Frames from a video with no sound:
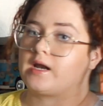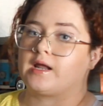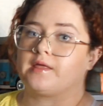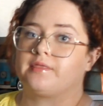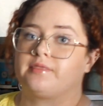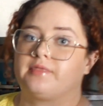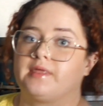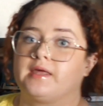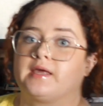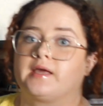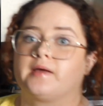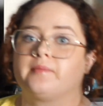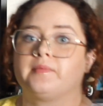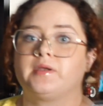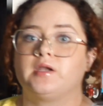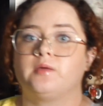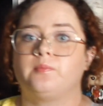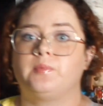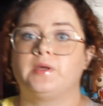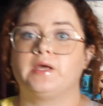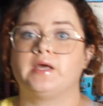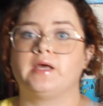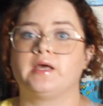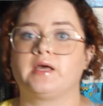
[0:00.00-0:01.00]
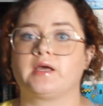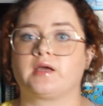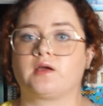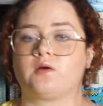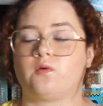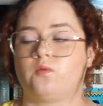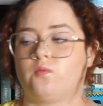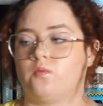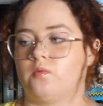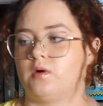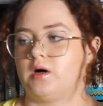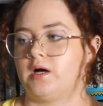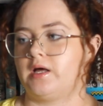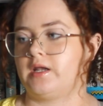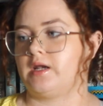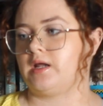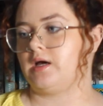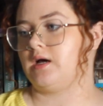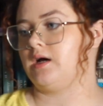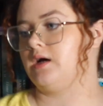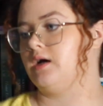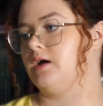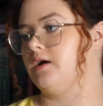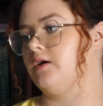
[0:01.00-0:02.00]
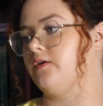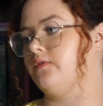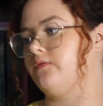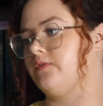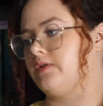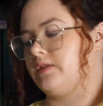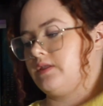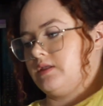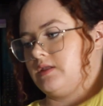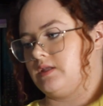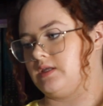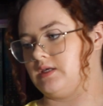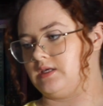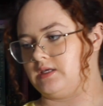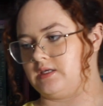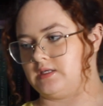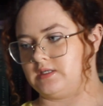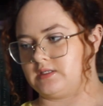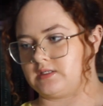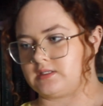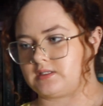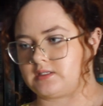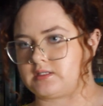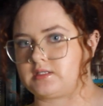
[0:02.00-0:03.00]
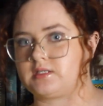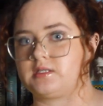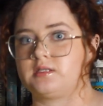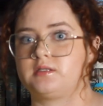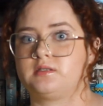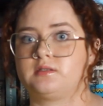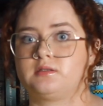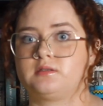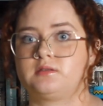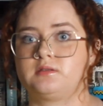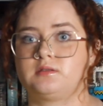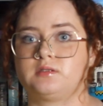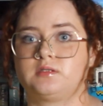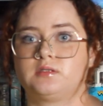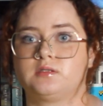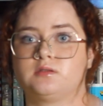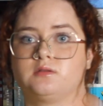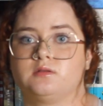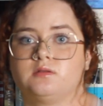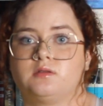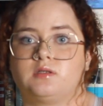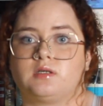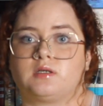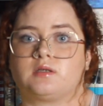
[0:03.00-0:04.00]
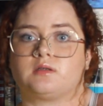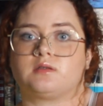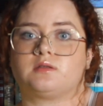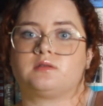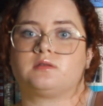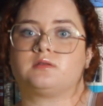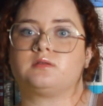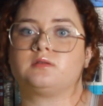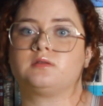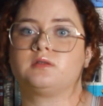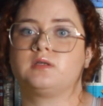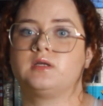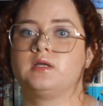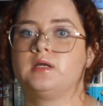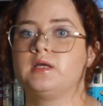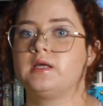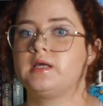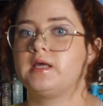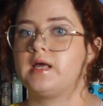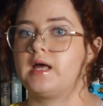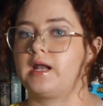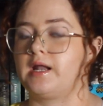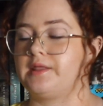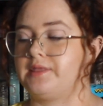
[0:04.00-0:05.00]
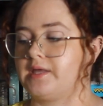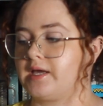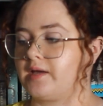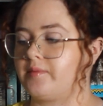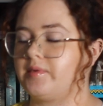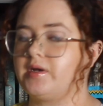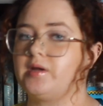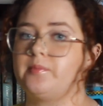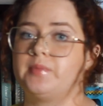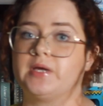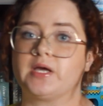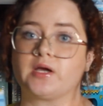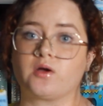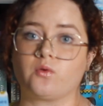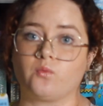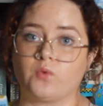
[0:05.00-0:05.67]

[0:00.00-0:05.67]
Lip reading: I think I'm going to pick one of these. And I think I'm going to pick